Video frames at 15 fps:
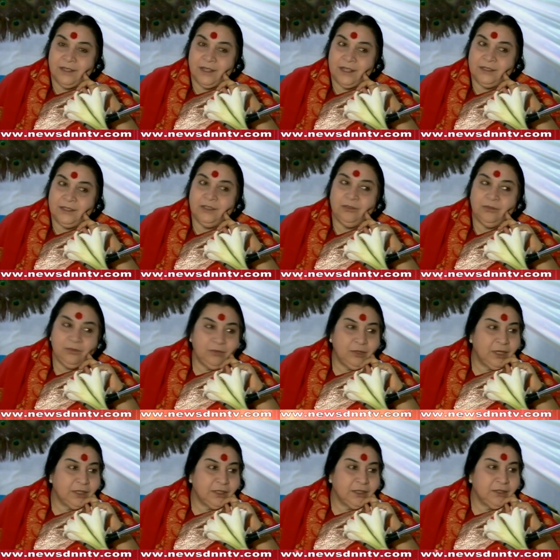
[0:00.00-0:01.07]
I said, you do
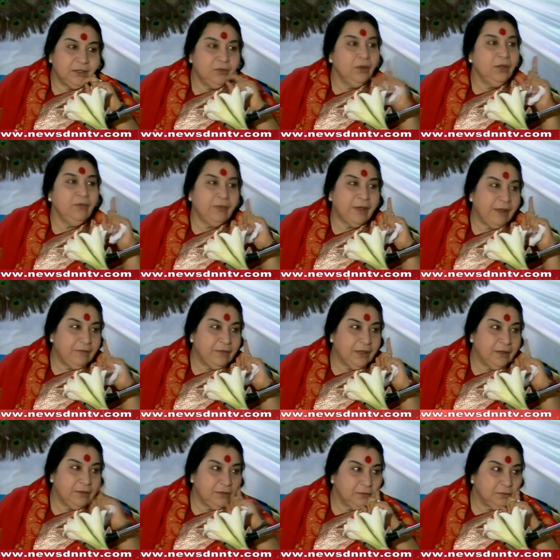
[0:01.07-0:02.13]
like that. Only
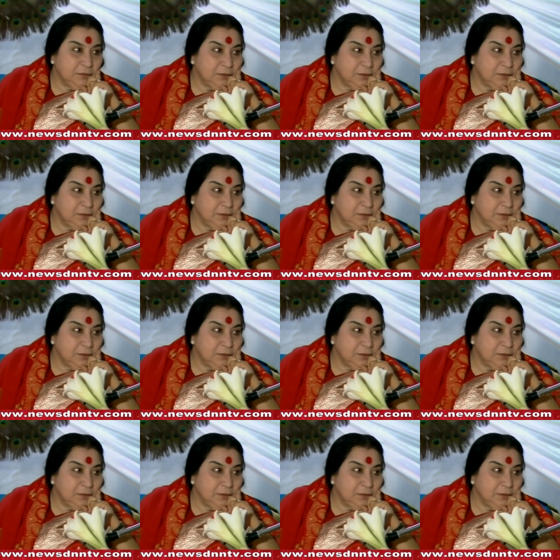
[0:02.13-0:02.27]
5,000.